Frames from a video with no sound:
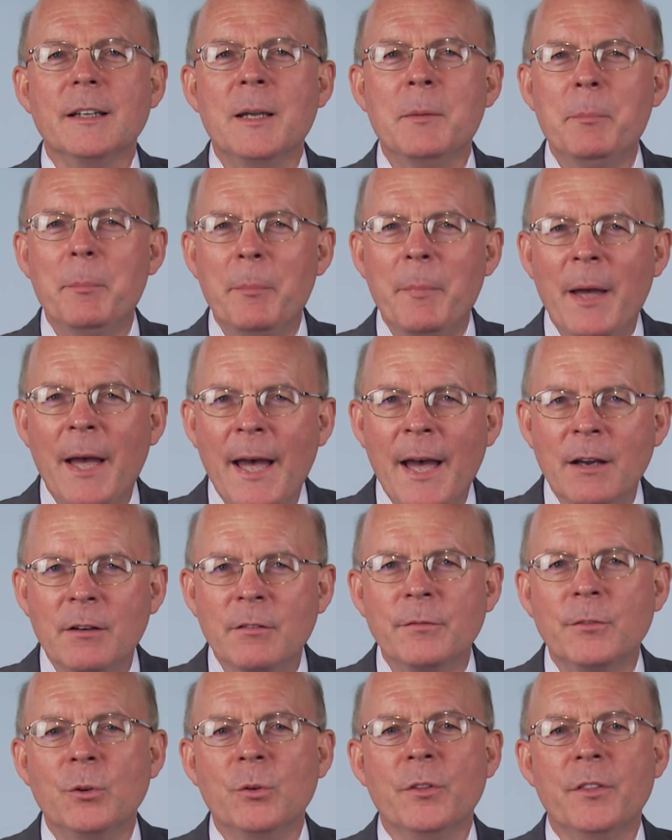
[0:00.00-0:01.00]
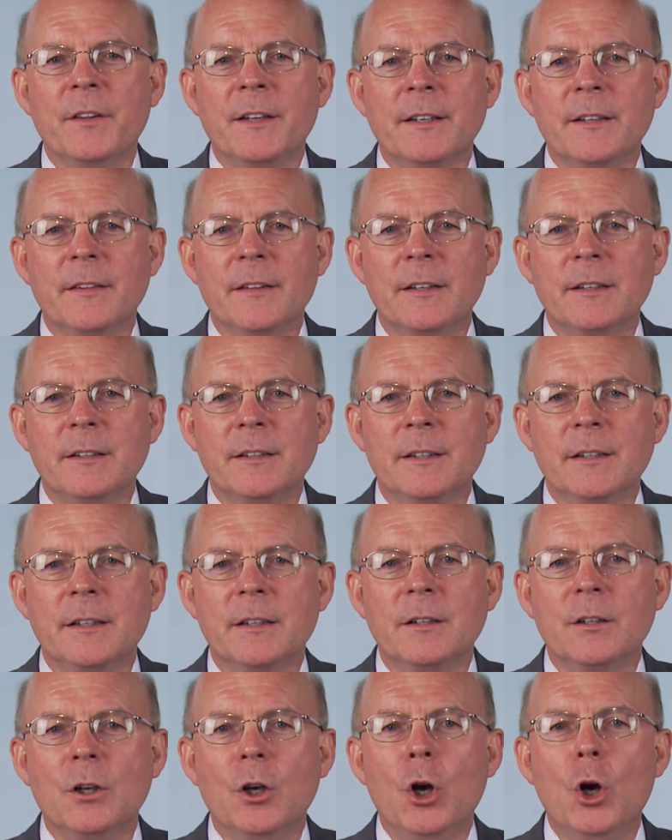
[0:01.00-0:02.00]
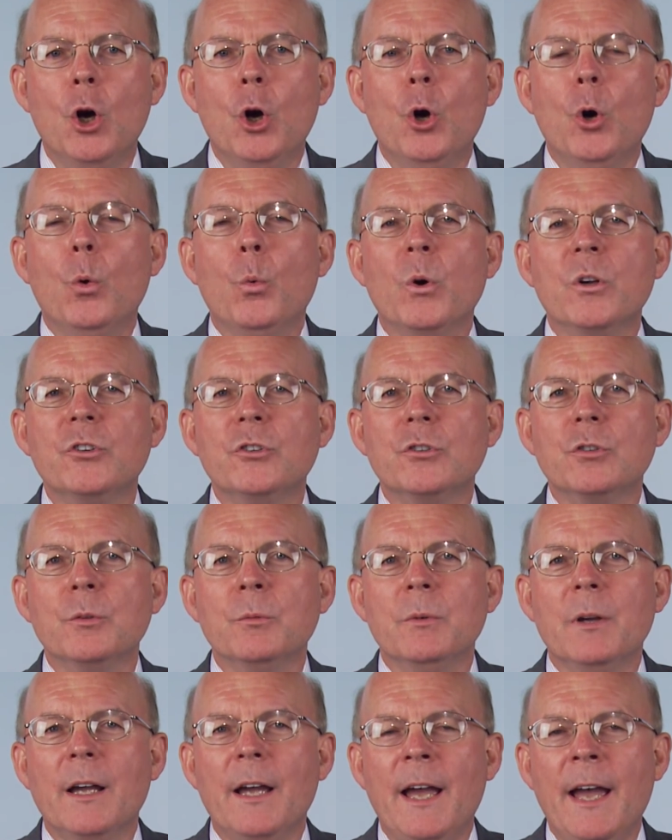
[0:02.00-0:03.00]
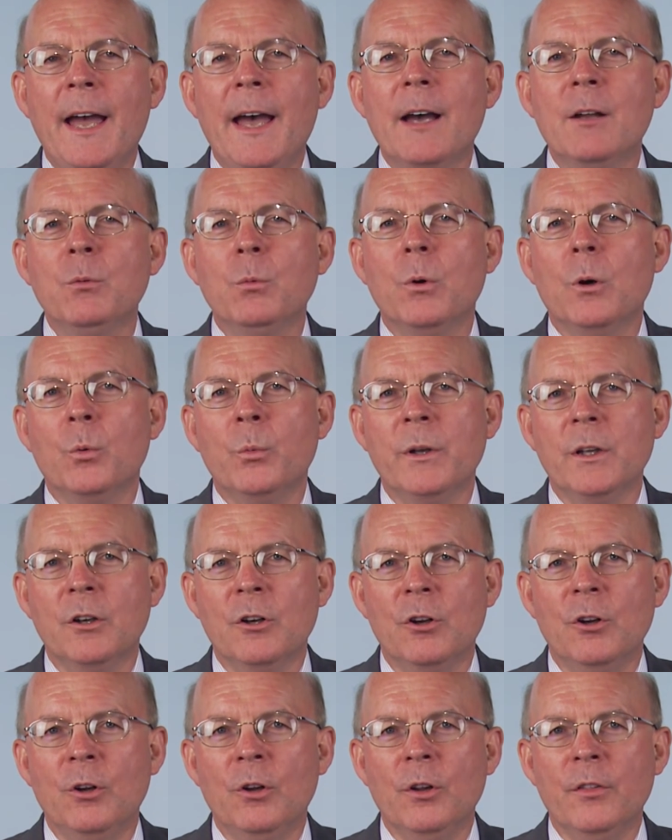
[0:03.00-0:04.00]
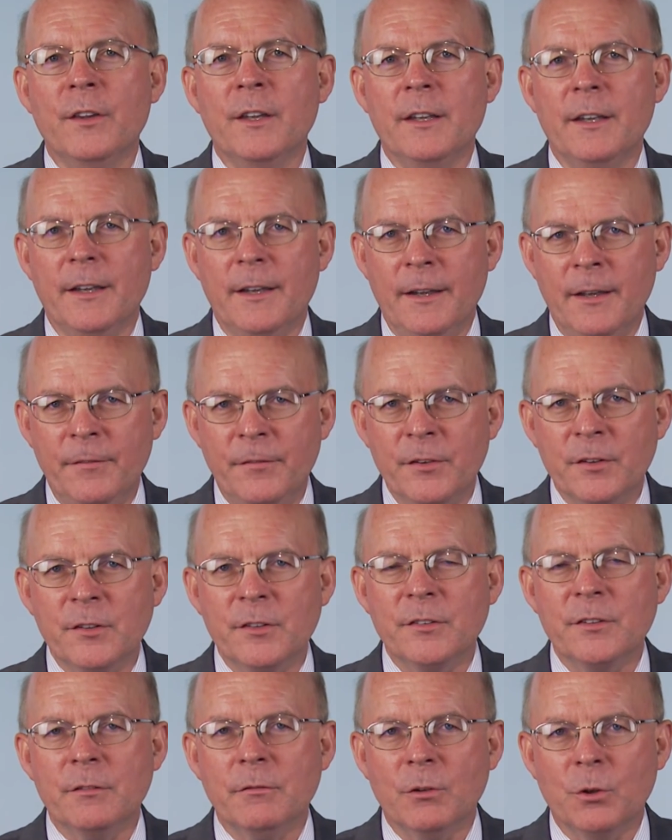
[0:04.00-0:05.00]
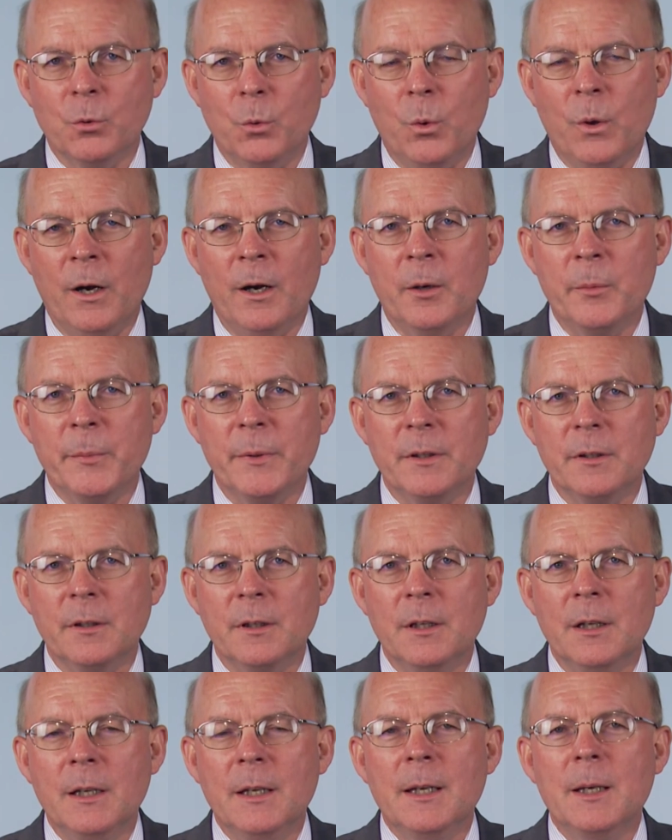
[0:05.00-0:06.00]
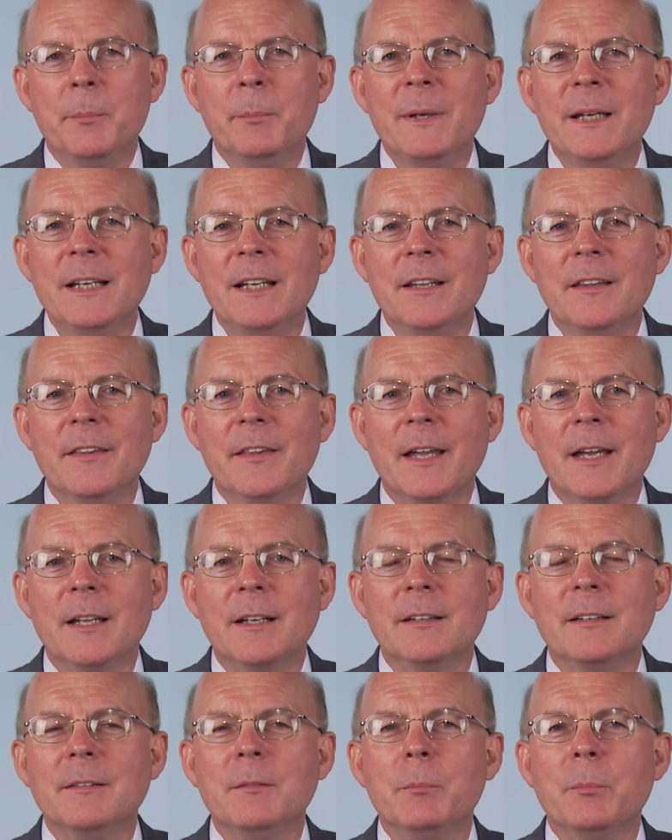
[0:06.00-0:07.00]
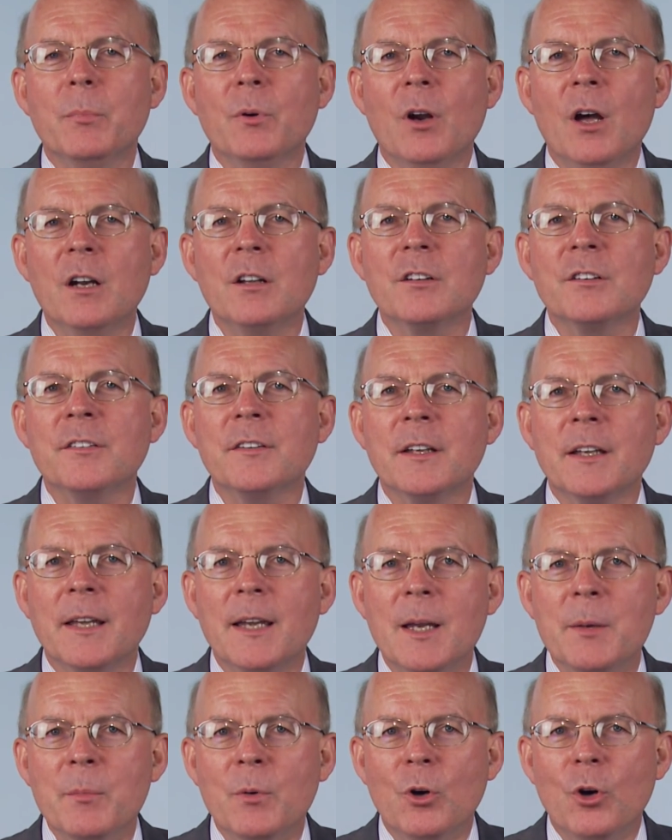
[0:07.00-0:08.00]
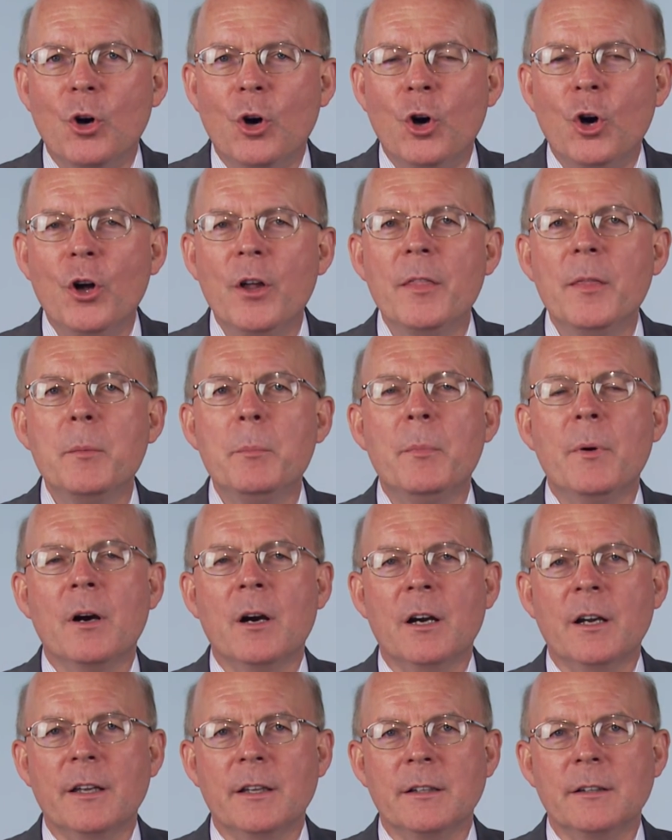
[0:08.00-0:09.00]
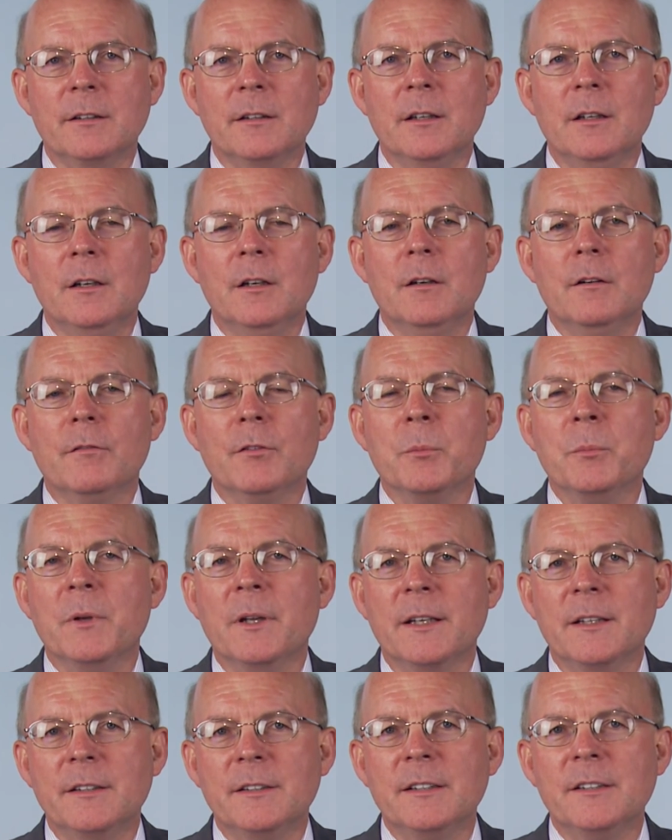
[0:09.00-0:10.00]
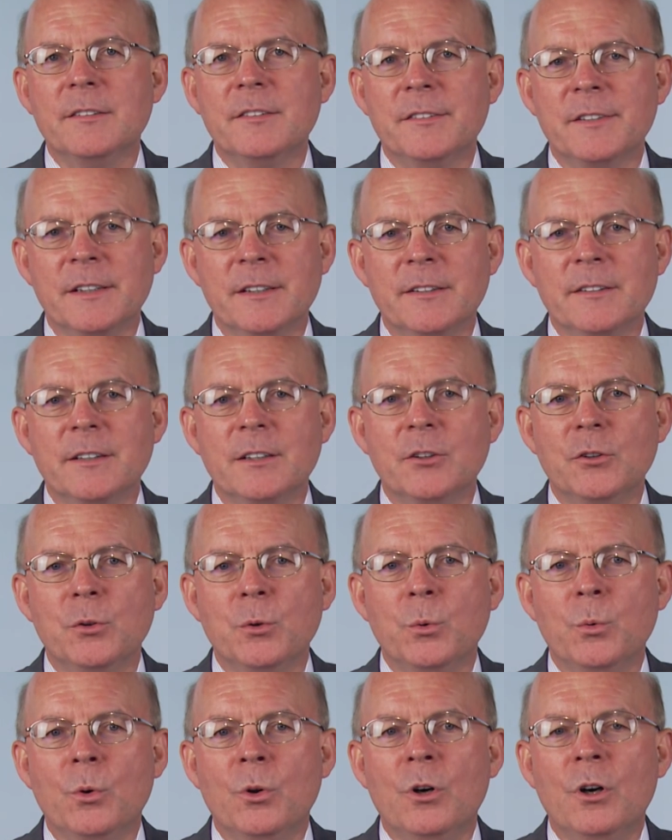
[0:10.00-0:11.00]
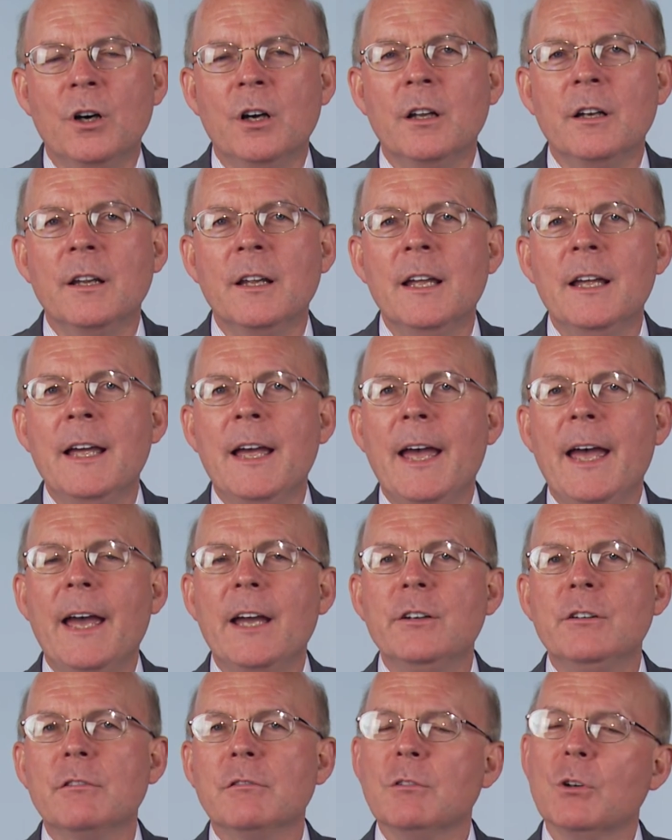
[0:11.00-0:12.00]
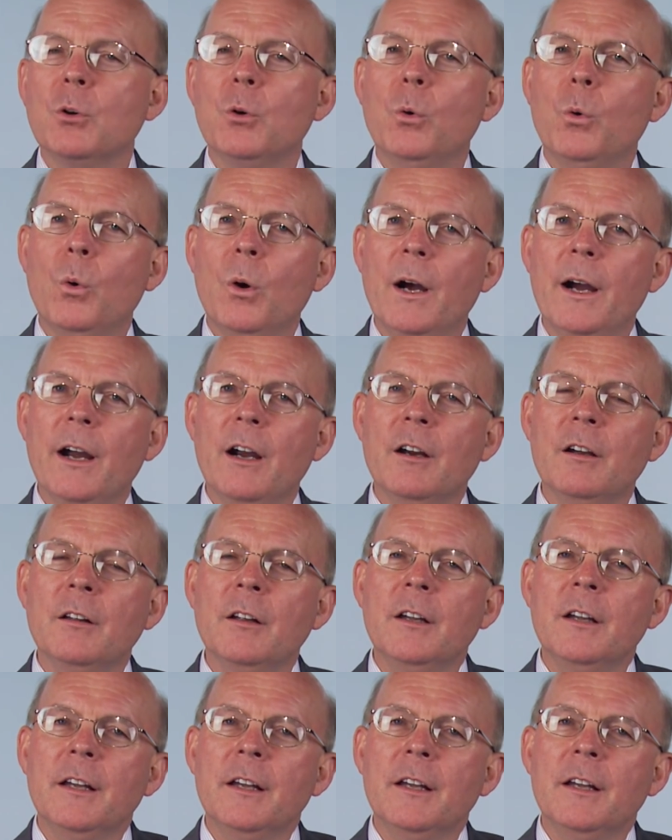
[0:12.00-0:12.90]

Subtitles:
impactful thing they did was to add what we call the efficacy requirement, meaning that products that came on the market from 1962 on had to require